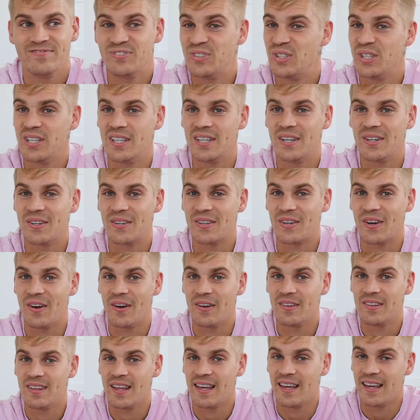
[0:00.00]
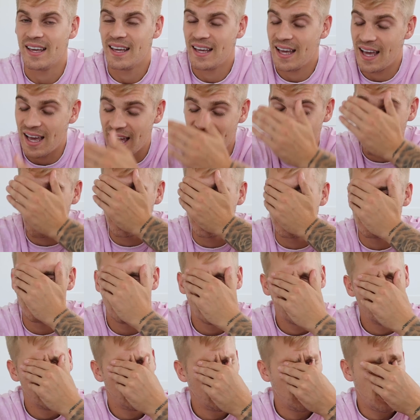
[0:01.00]
you got to go there. And
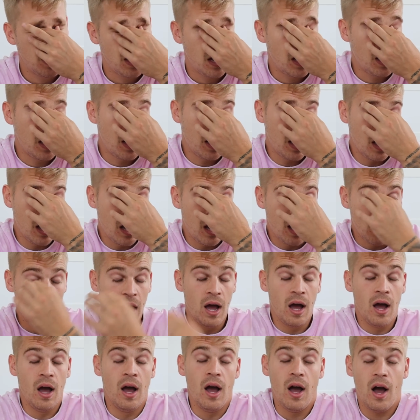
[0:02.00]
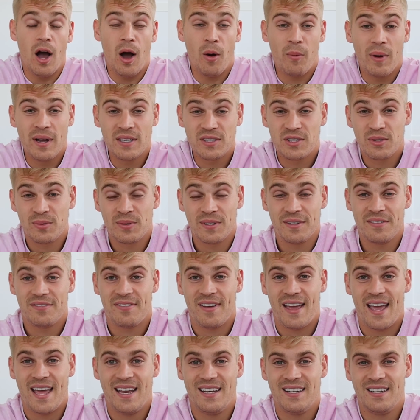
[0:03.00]
I went to an
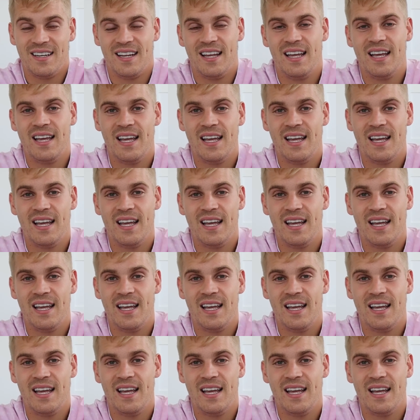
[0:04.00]
event